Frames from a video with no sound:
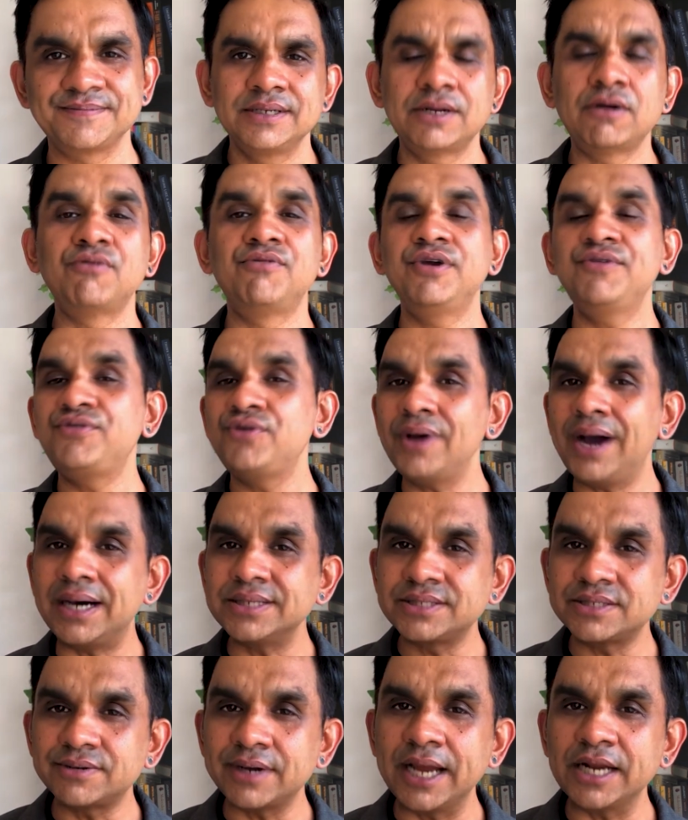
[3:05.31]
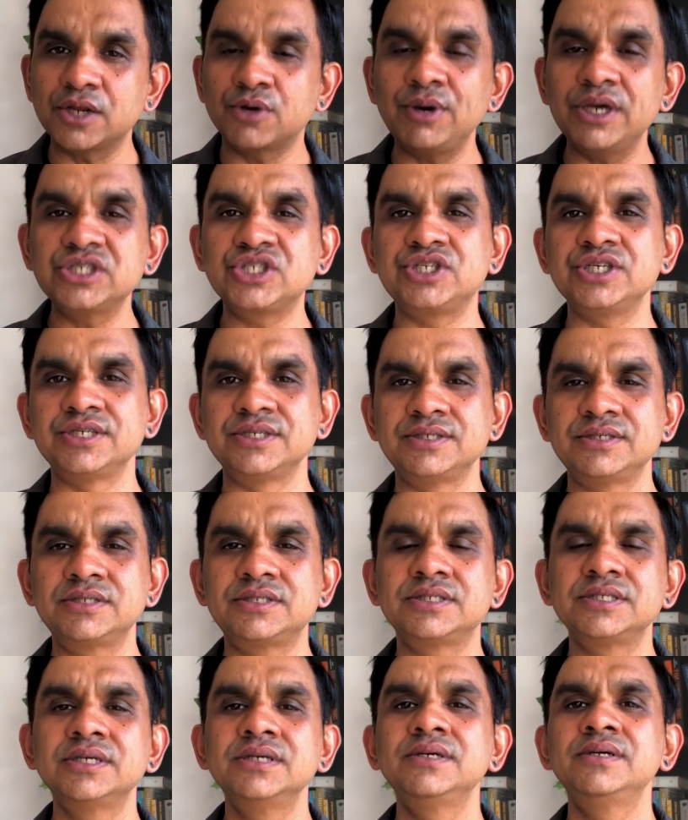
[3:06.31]
Now, if you ask the right
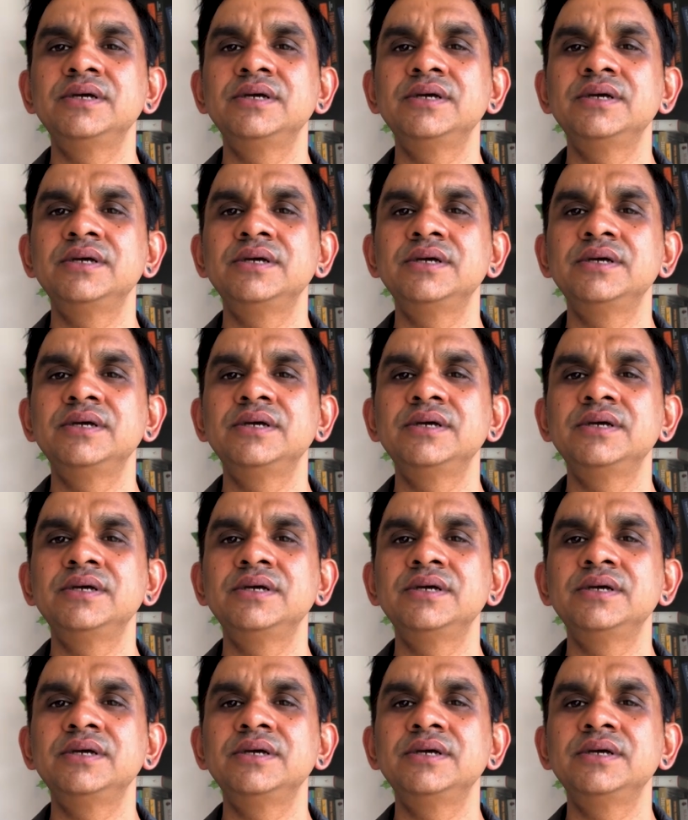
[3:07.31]
questions